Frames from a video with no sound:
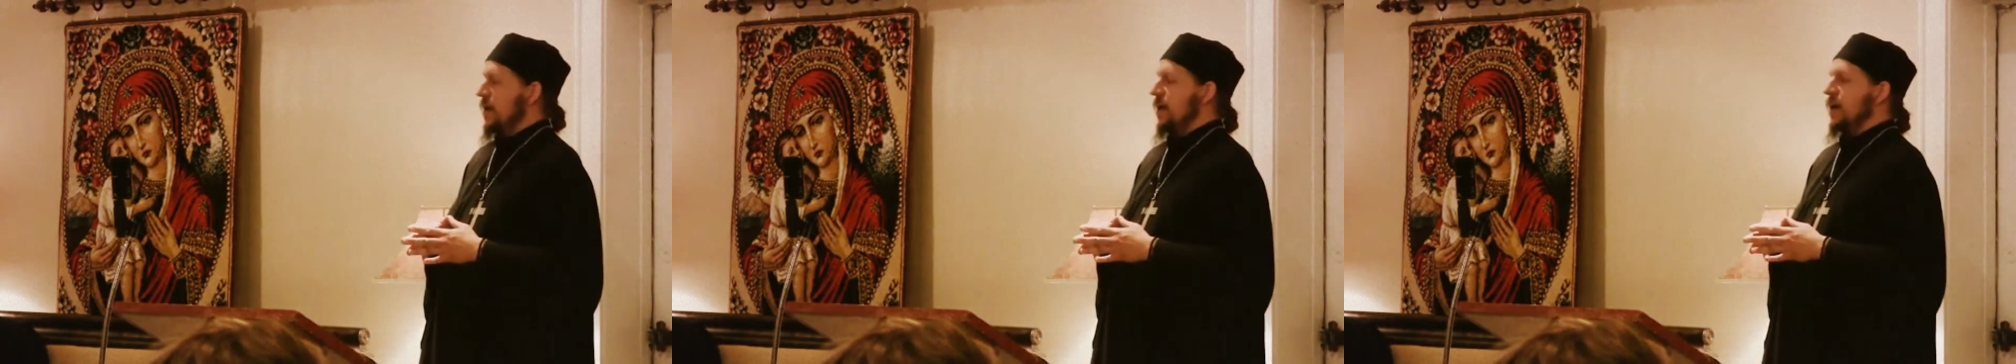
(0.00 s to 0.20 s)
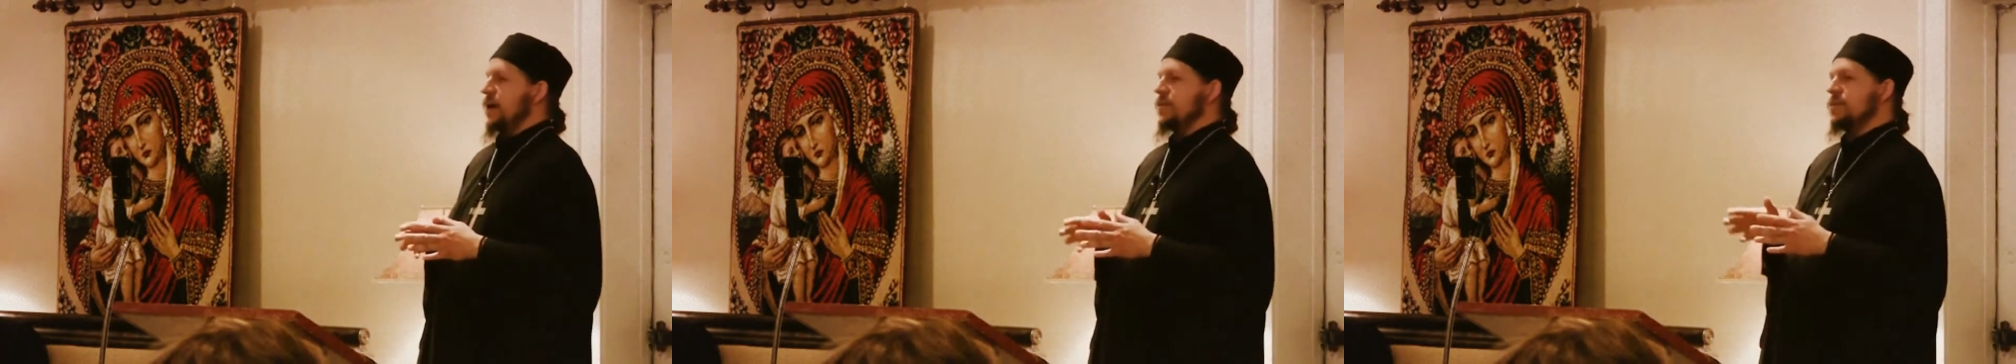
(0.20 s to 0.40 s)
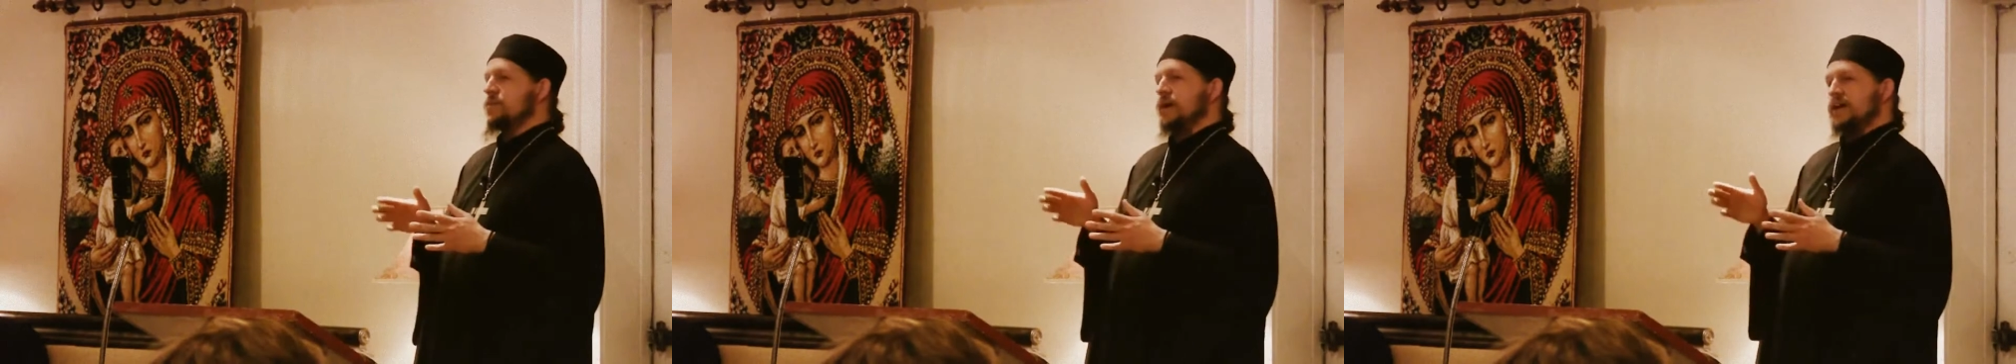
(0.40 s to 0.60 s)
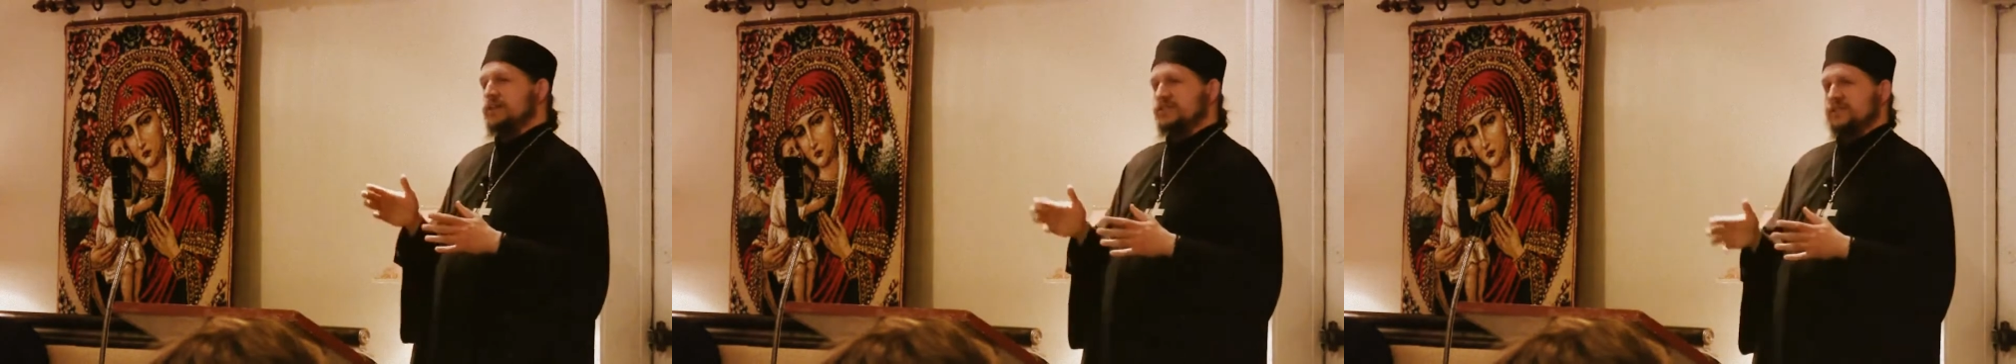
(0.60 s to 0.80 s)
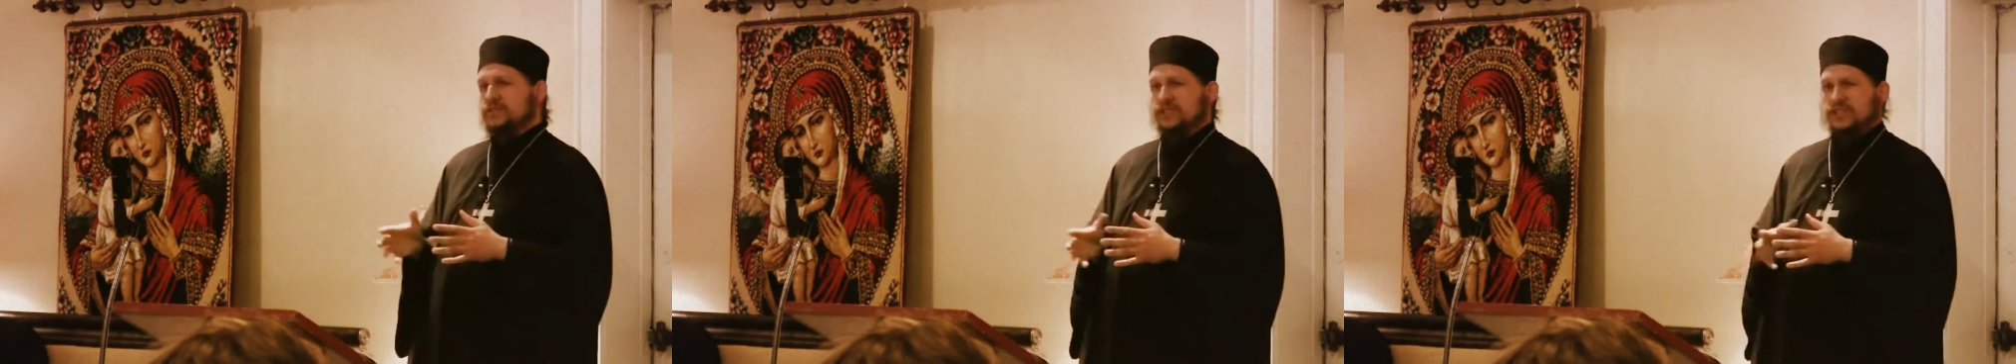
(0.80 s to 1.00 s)
Uh, the
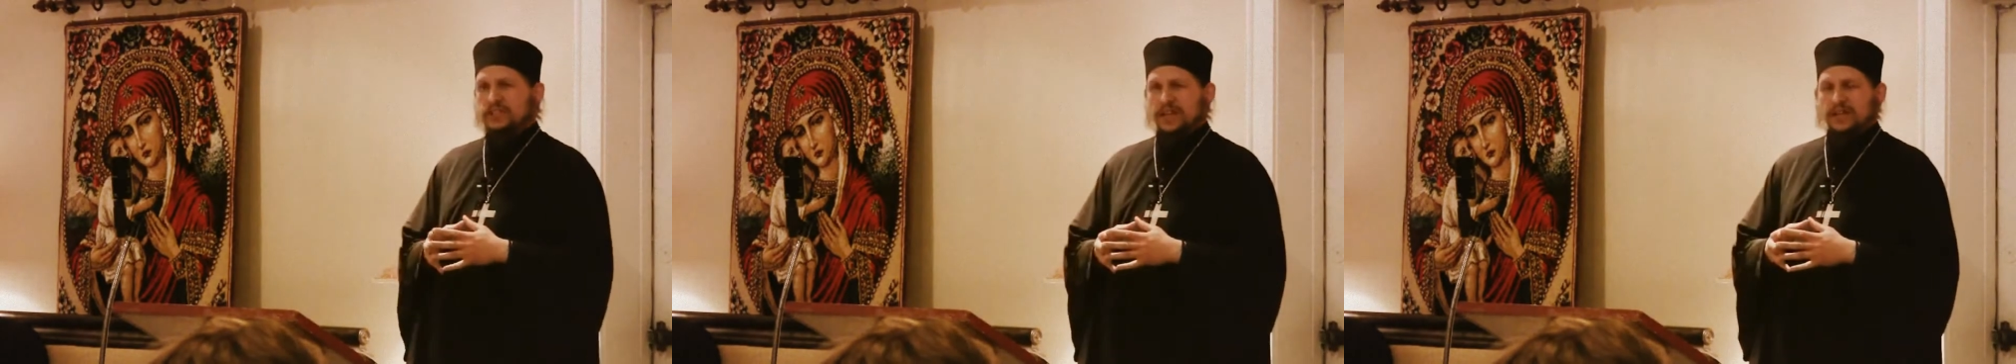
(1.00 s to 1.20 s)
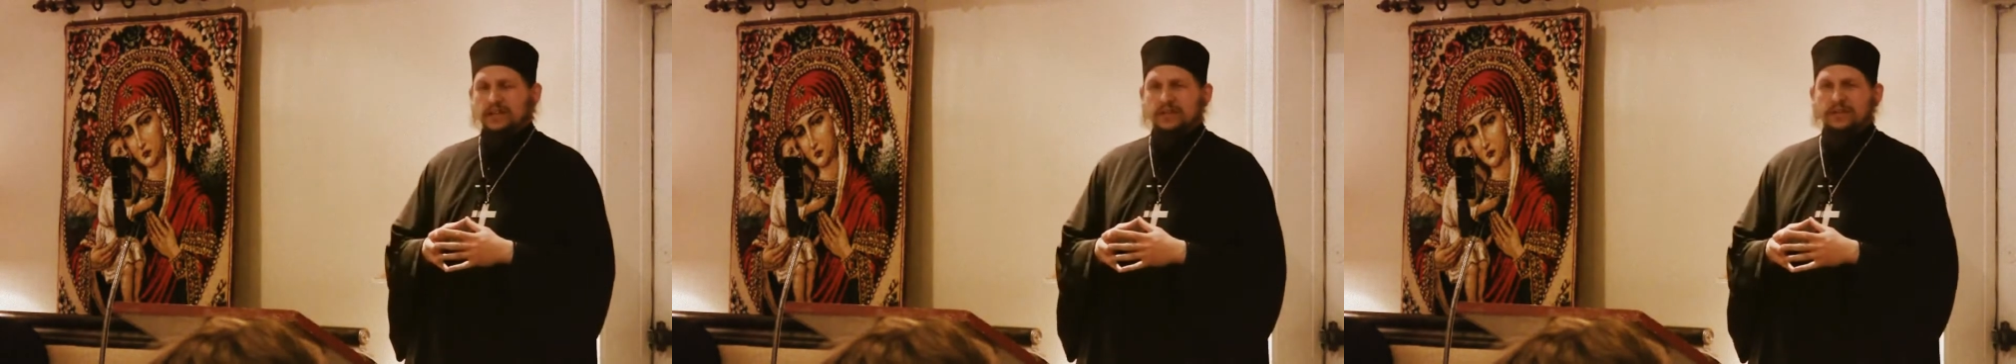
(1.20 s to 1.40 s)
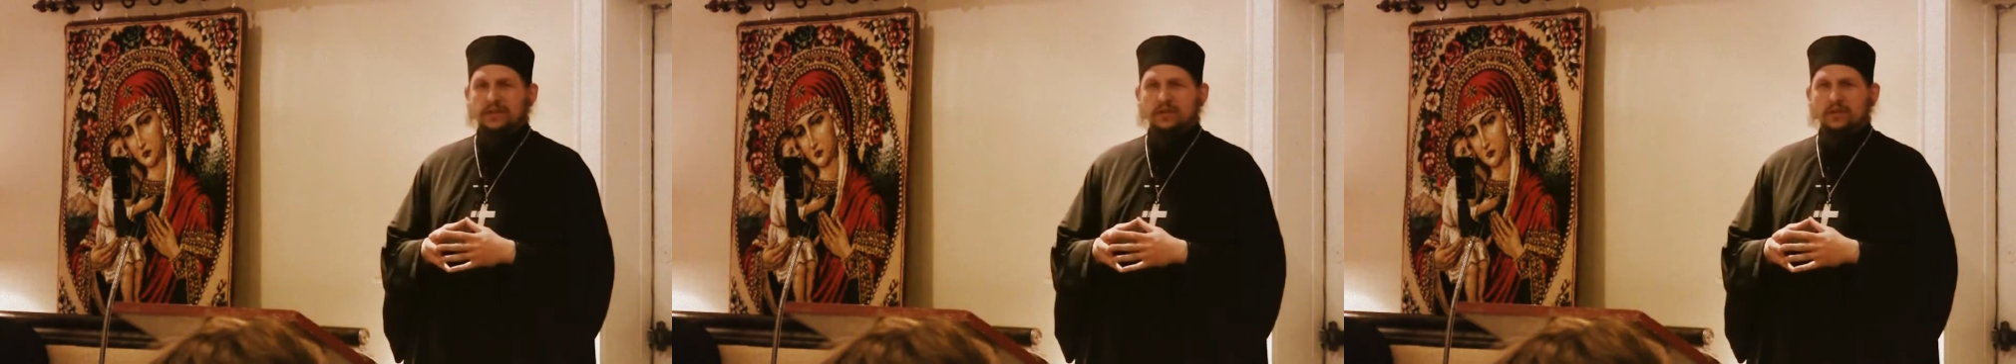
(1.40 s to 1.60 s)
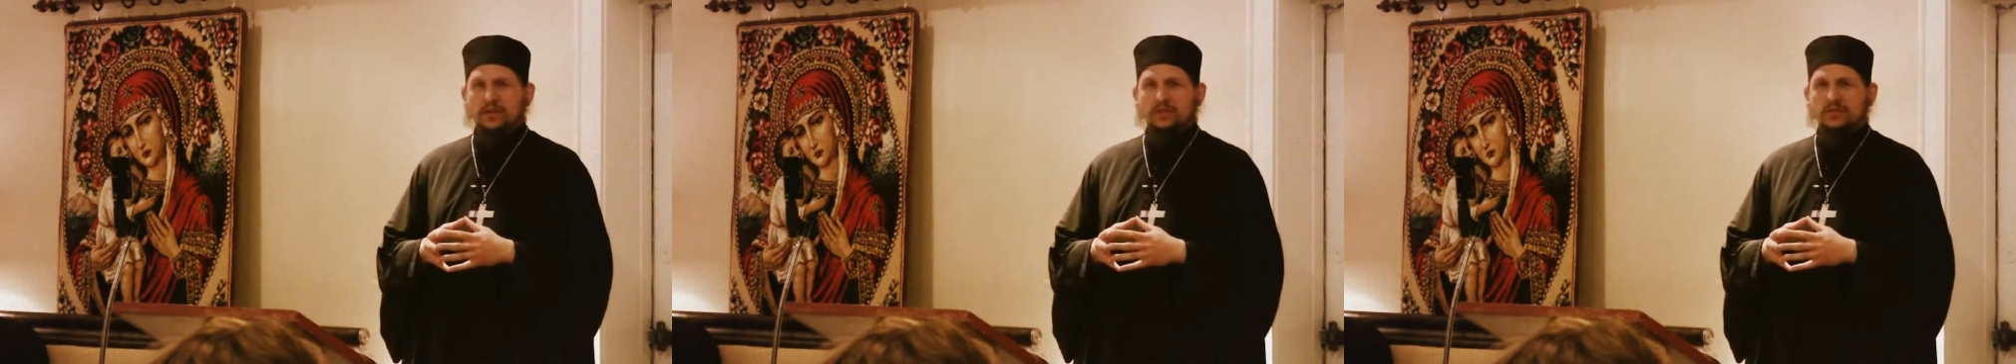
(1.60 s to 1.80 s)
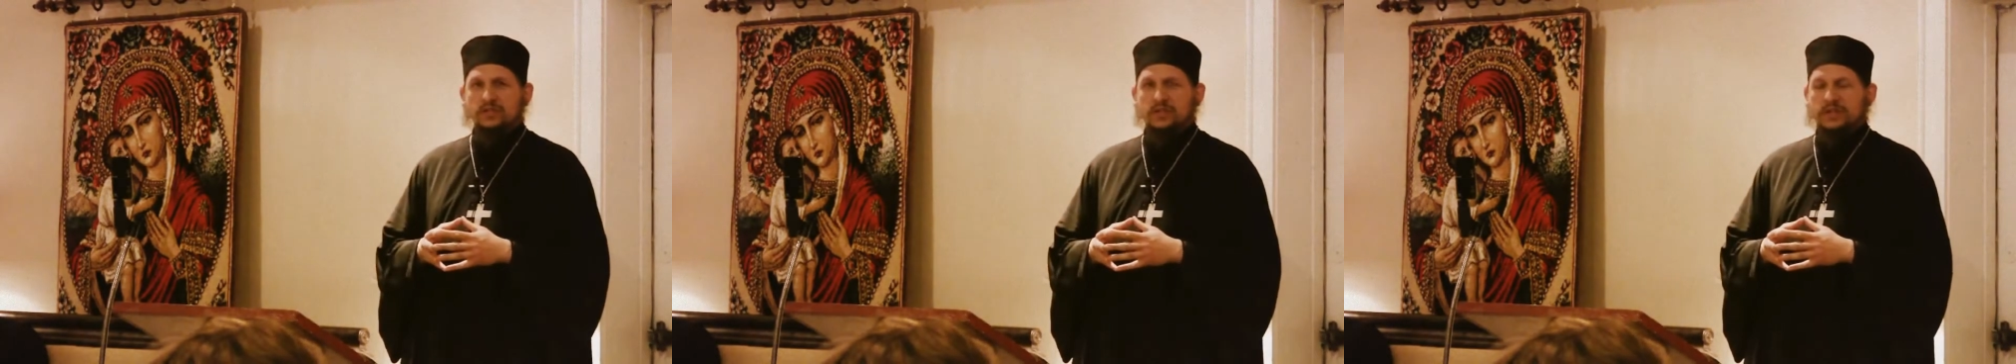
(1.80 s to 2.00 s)
monastery of St. John the
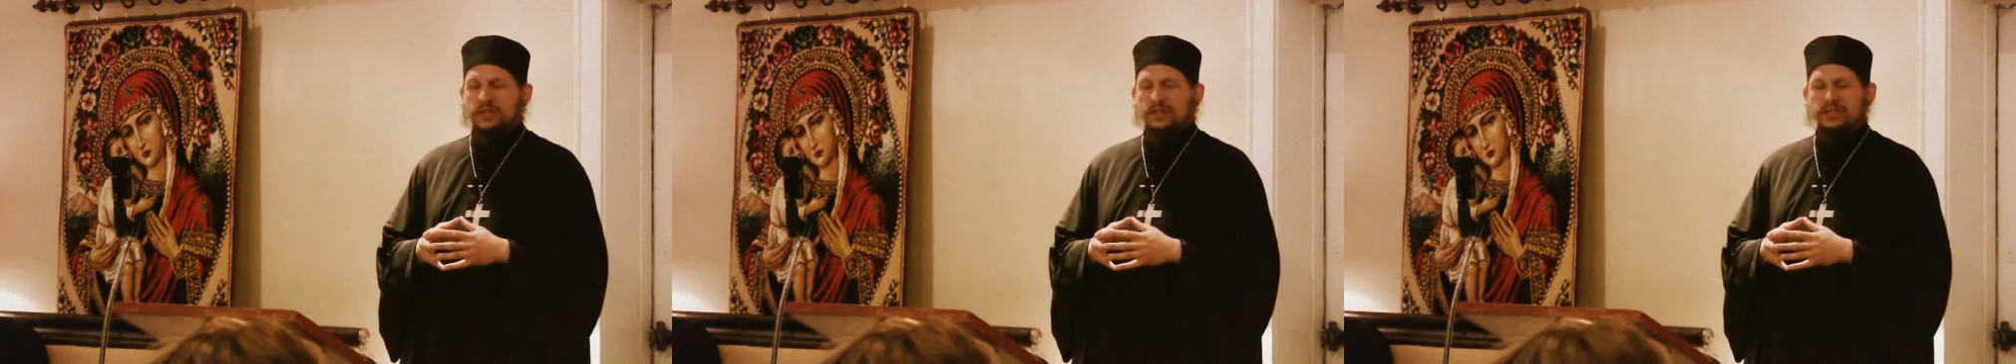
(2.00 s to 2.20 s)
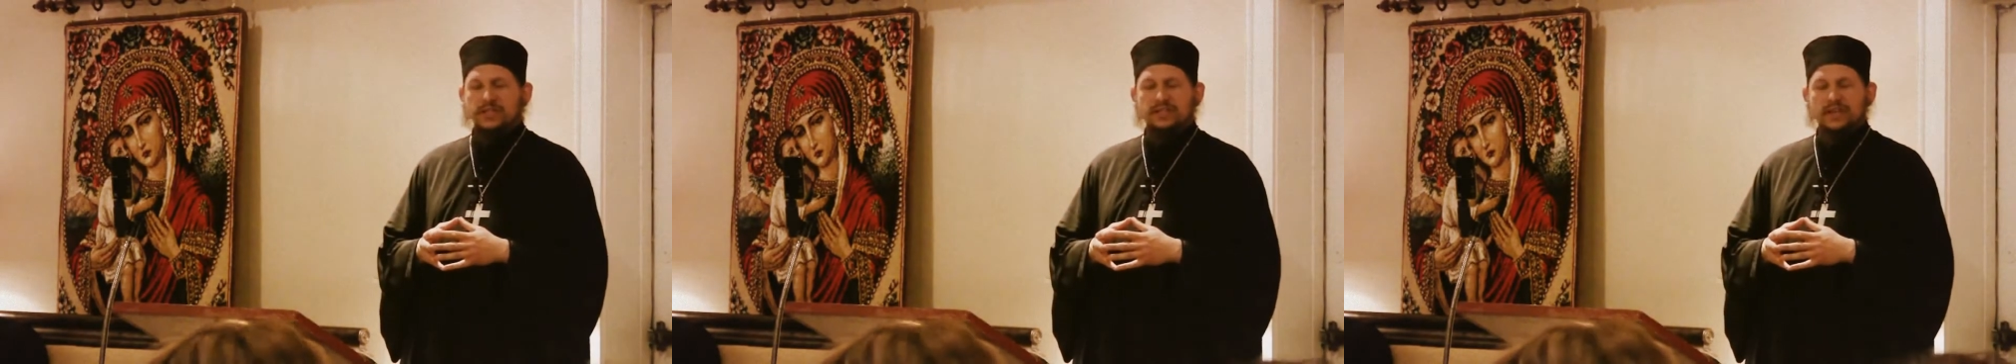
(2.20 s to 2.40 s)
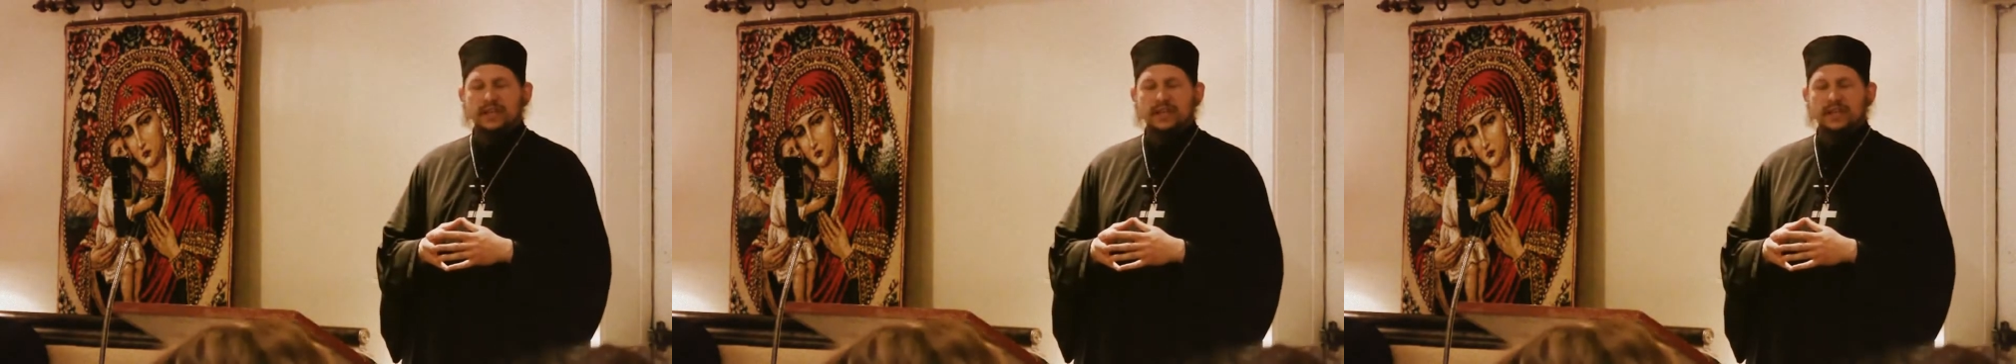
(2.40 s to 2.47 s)
uh, St.